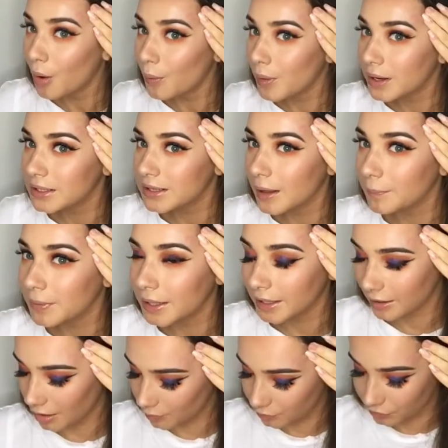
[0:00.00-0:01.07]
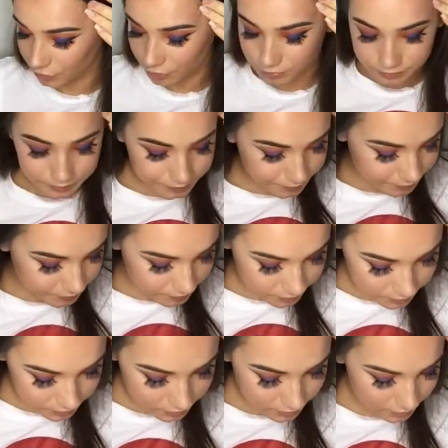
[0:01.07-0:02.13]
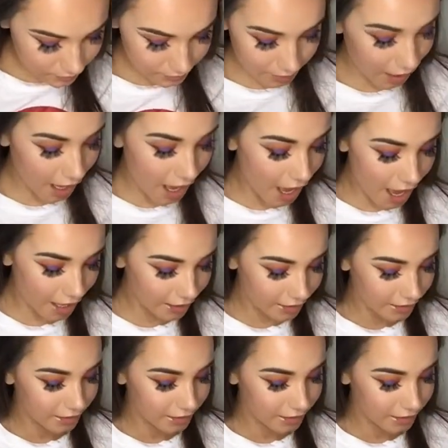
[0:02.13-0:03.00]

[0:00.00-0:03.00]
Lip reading: Where did that pink come from? Ah!